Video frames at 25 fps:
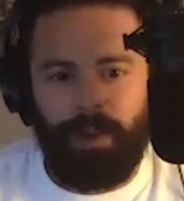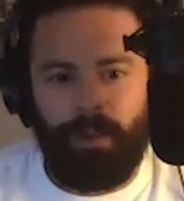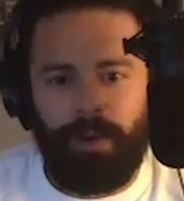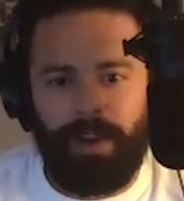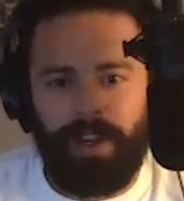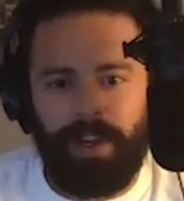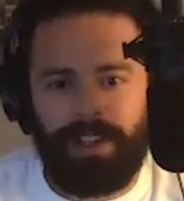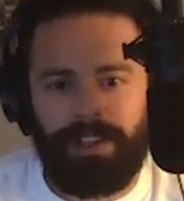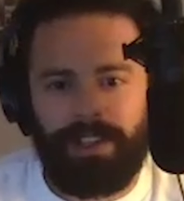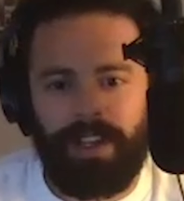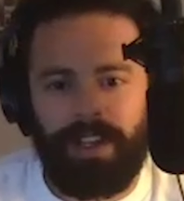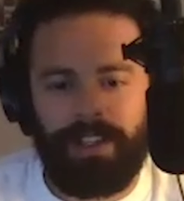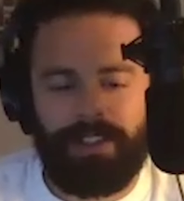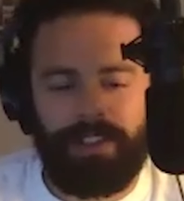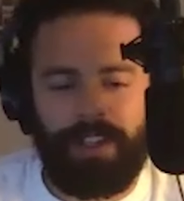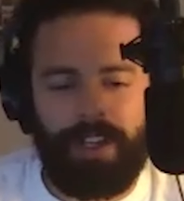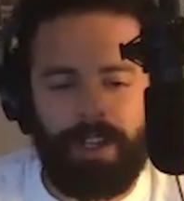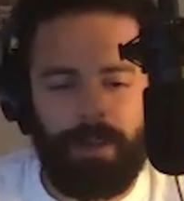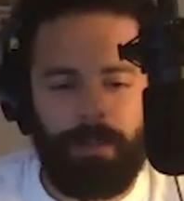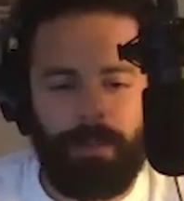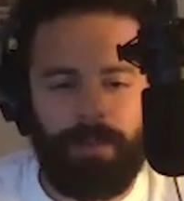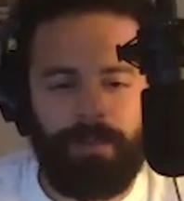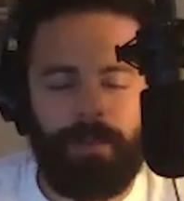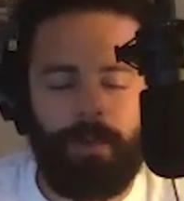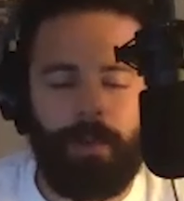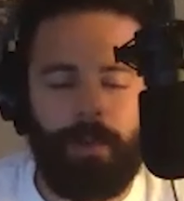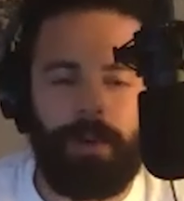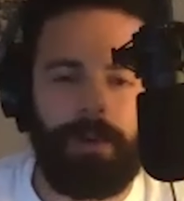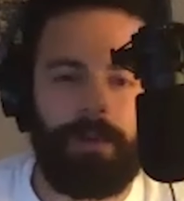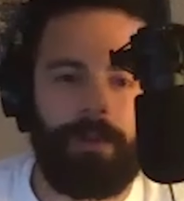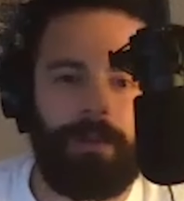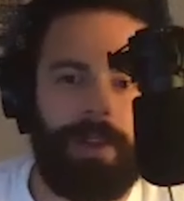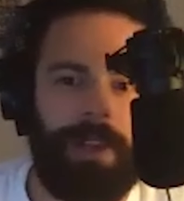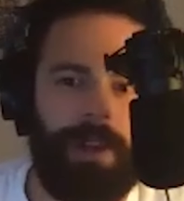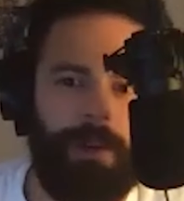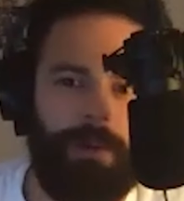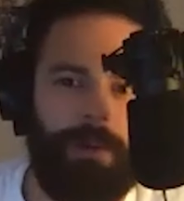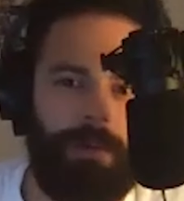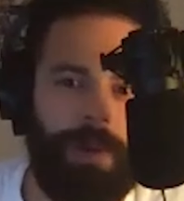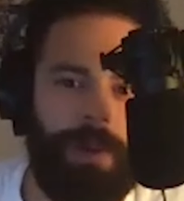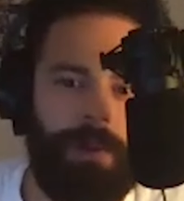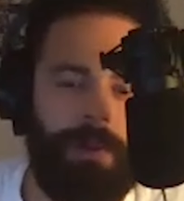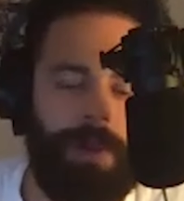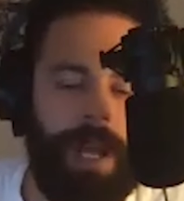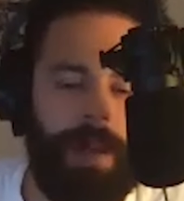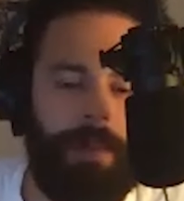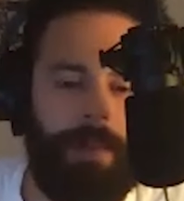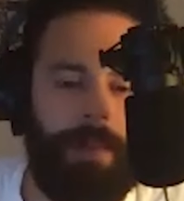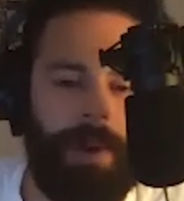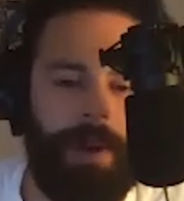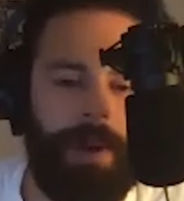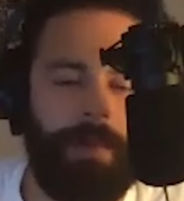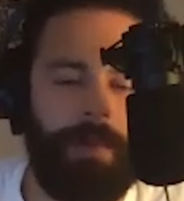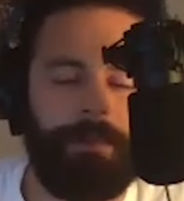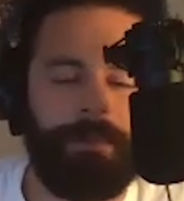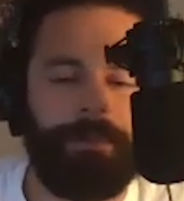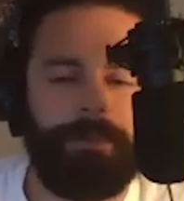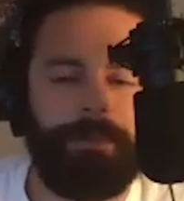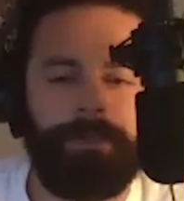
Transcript: want to touch on before we we wrap up?